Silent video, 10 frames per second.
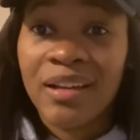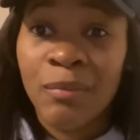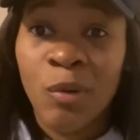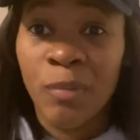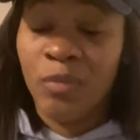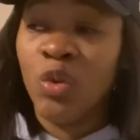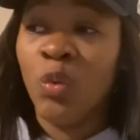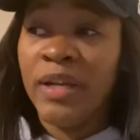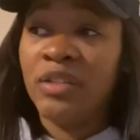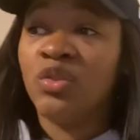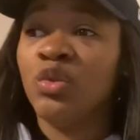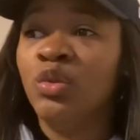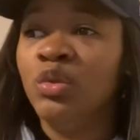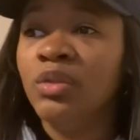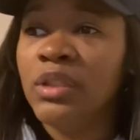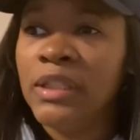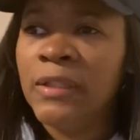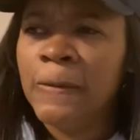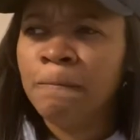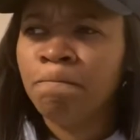I'm on the way to school
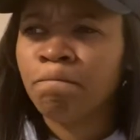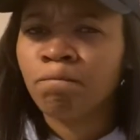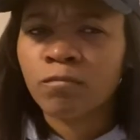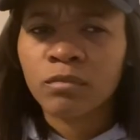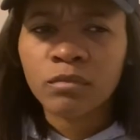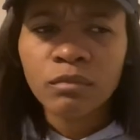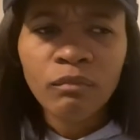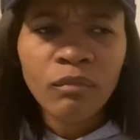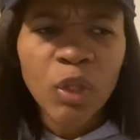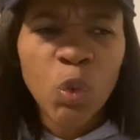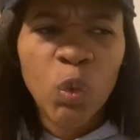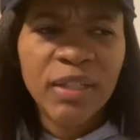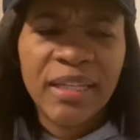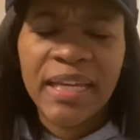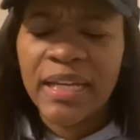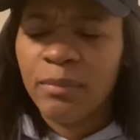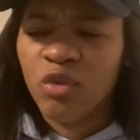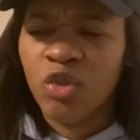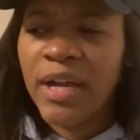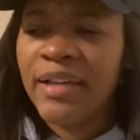um, one day and I'm
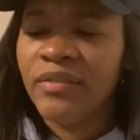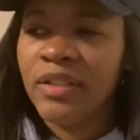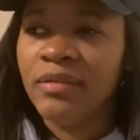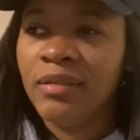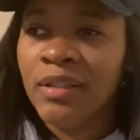driving.